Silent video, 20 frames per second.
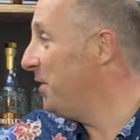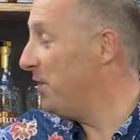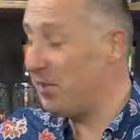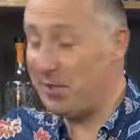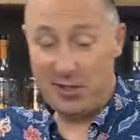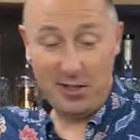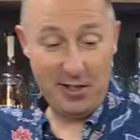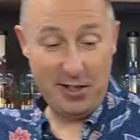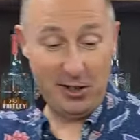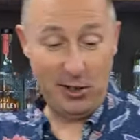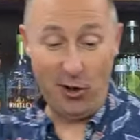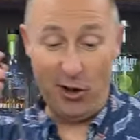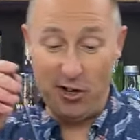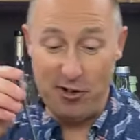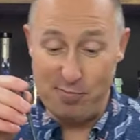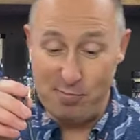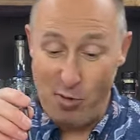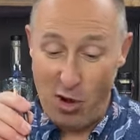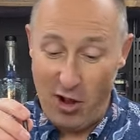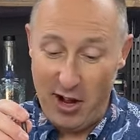is kind
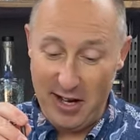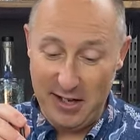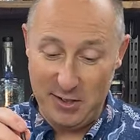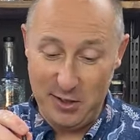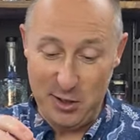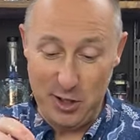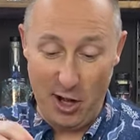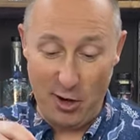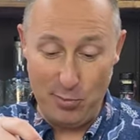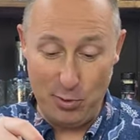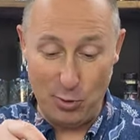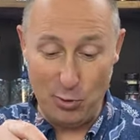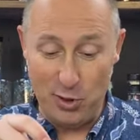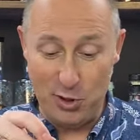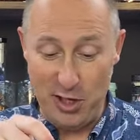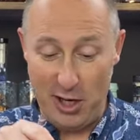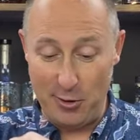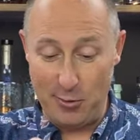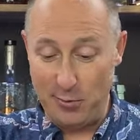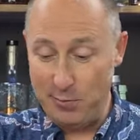of my snowball,
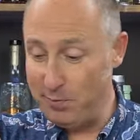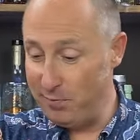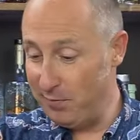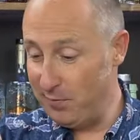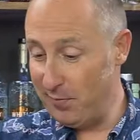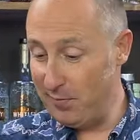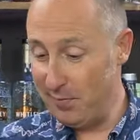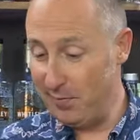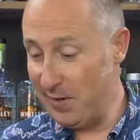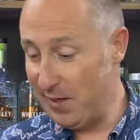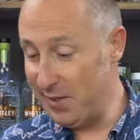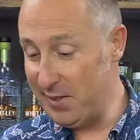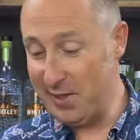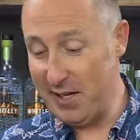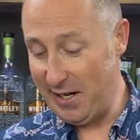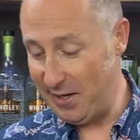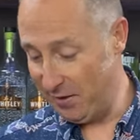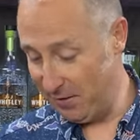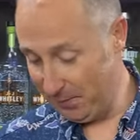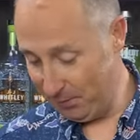so I
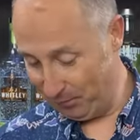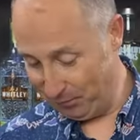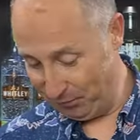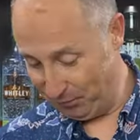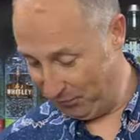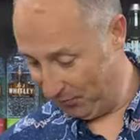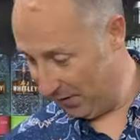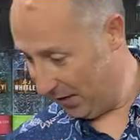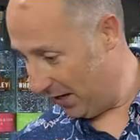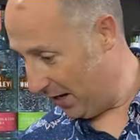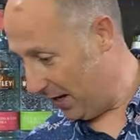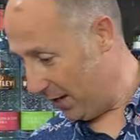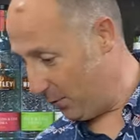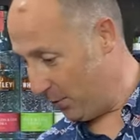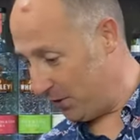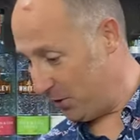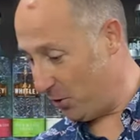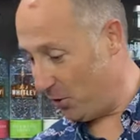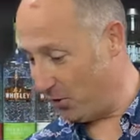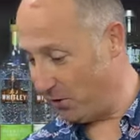say, uh,
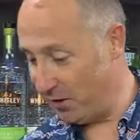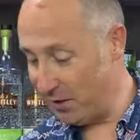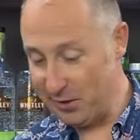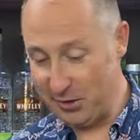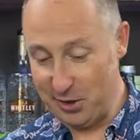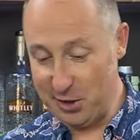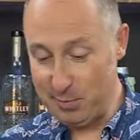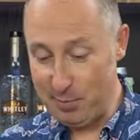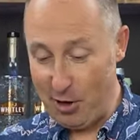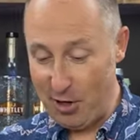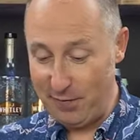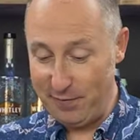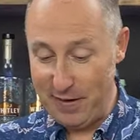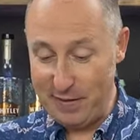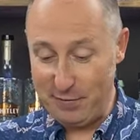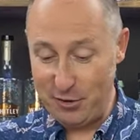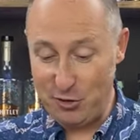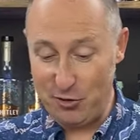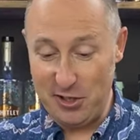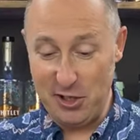where's it gone? The Spy
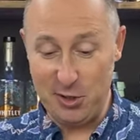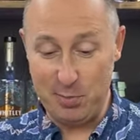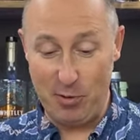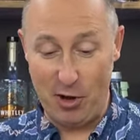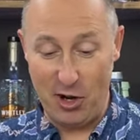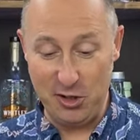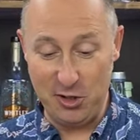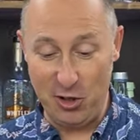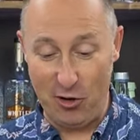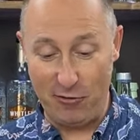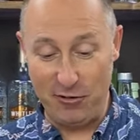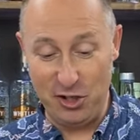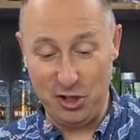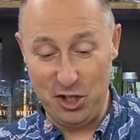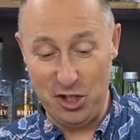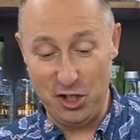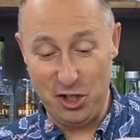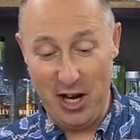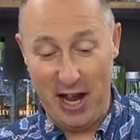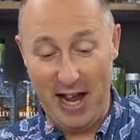Fever Tree Spiced Orange
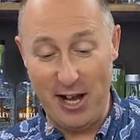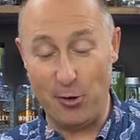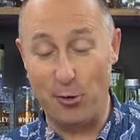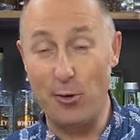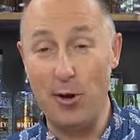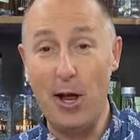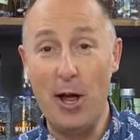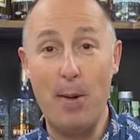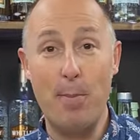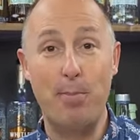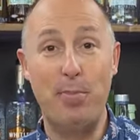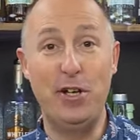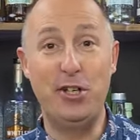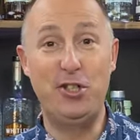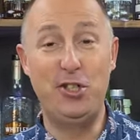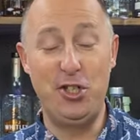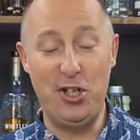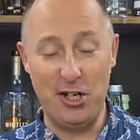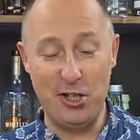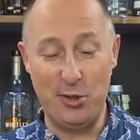Ginger Ale, but
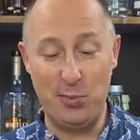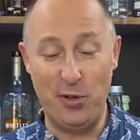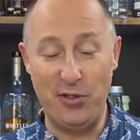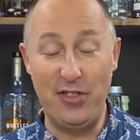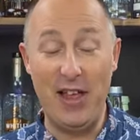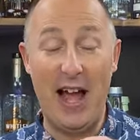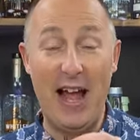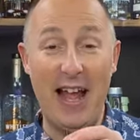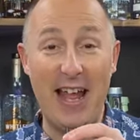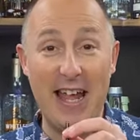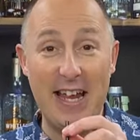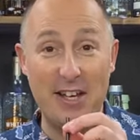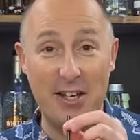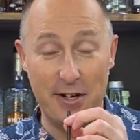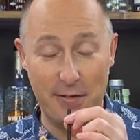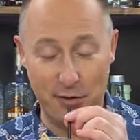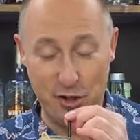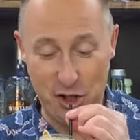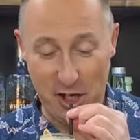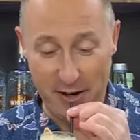just with that hint
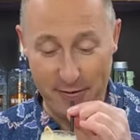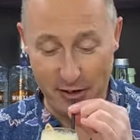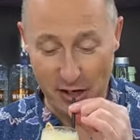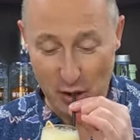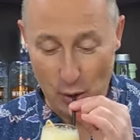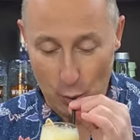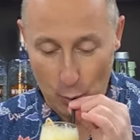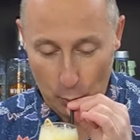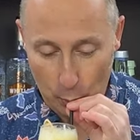of sherry.